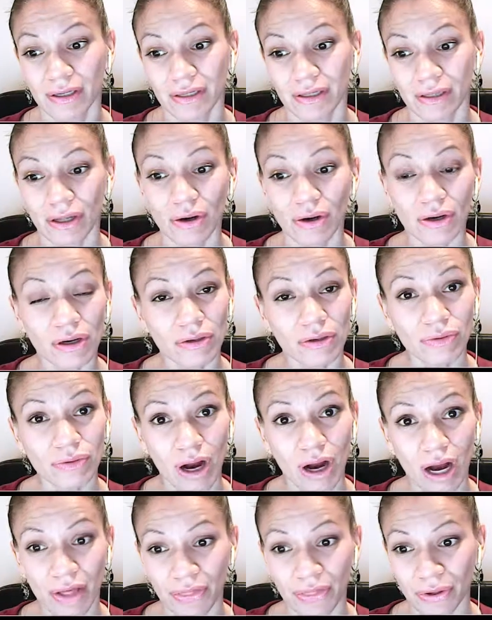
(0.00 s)
logo
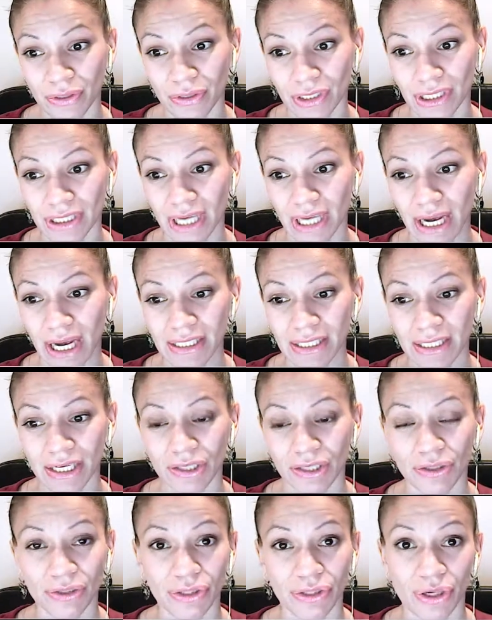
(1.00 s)
on those designs,
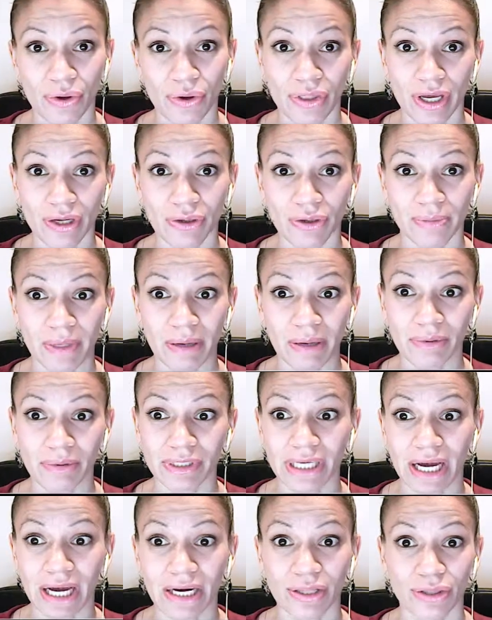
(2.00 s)
and you'll know that you'll be able
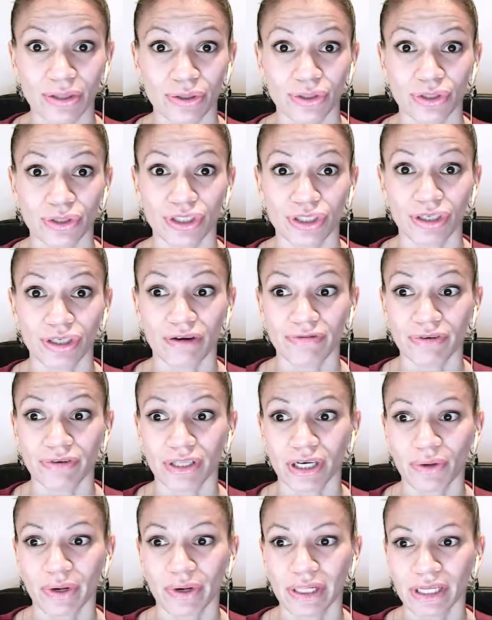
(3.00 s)
to edit those yourself really
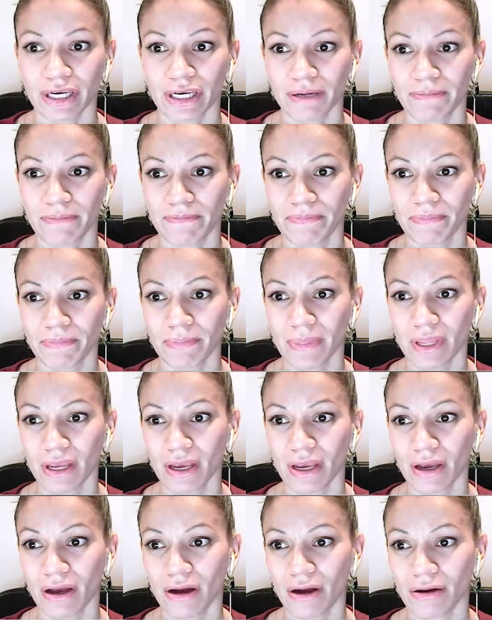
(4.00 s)
quickly.
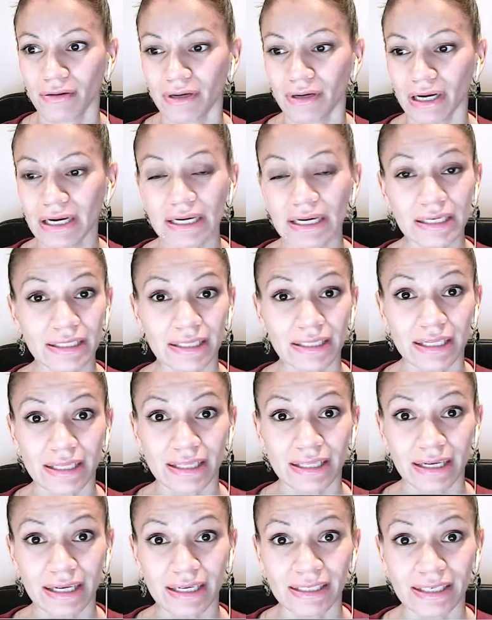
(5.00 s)
All right,
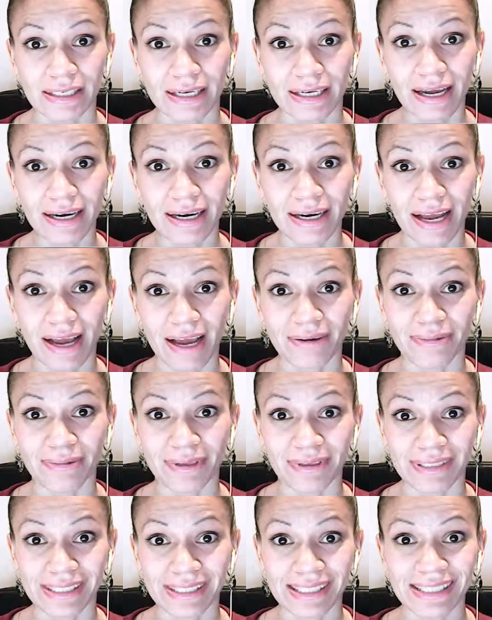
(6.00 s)
thanks again, and we
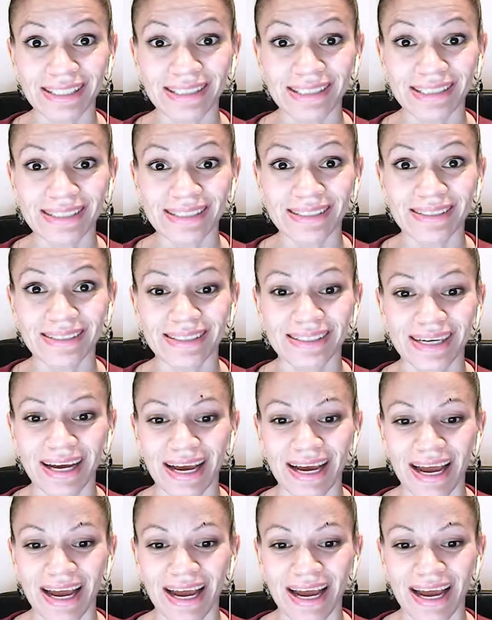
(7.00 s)
will see you soon.